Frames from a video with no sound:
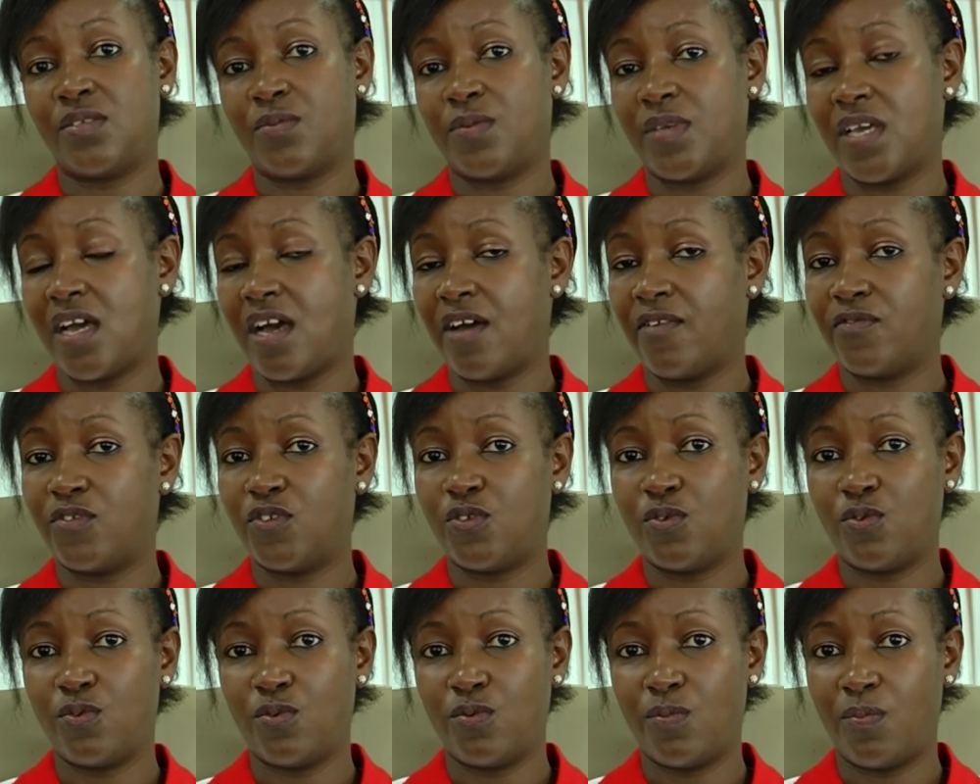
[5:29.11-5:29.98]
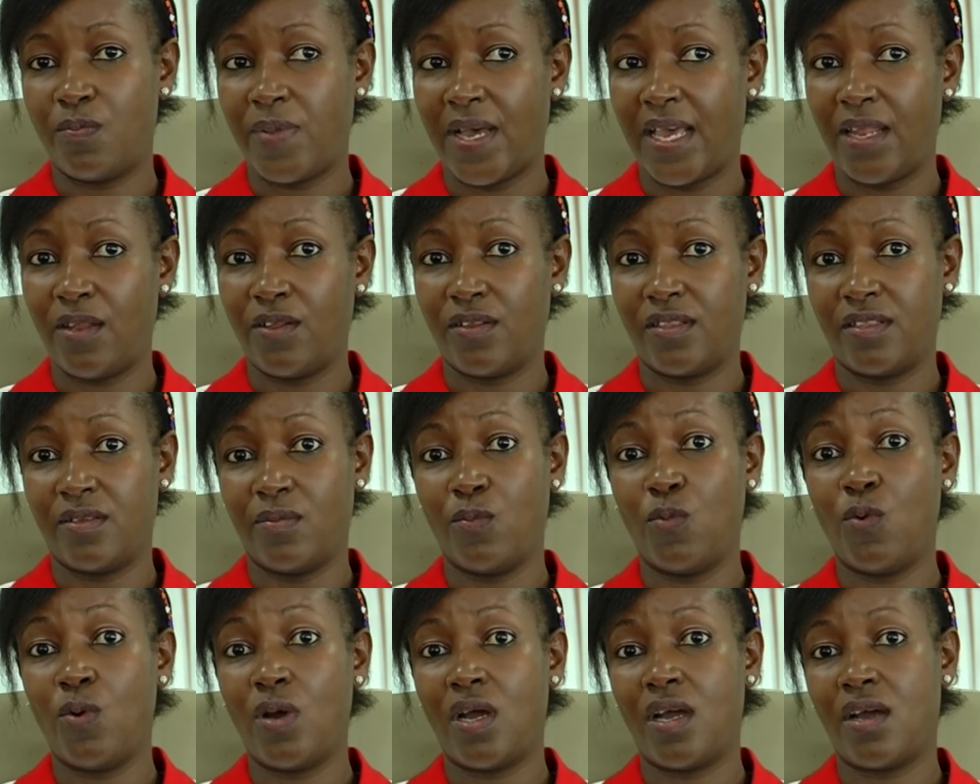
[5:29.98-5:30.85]
we have to pilot the
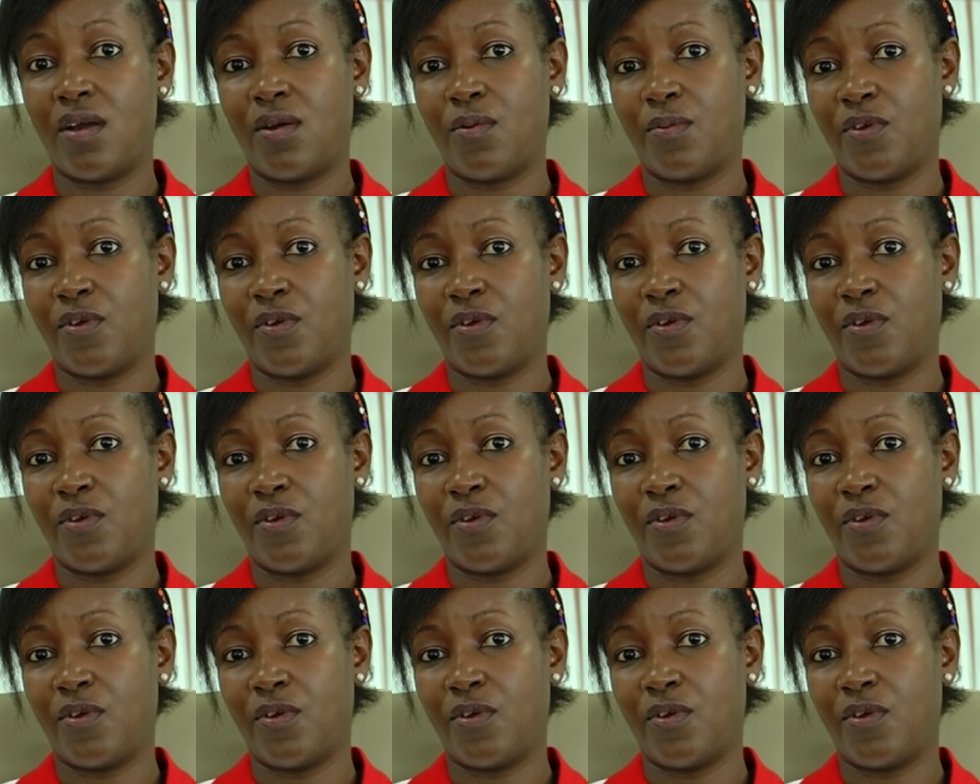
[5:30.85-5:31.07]
MOOC,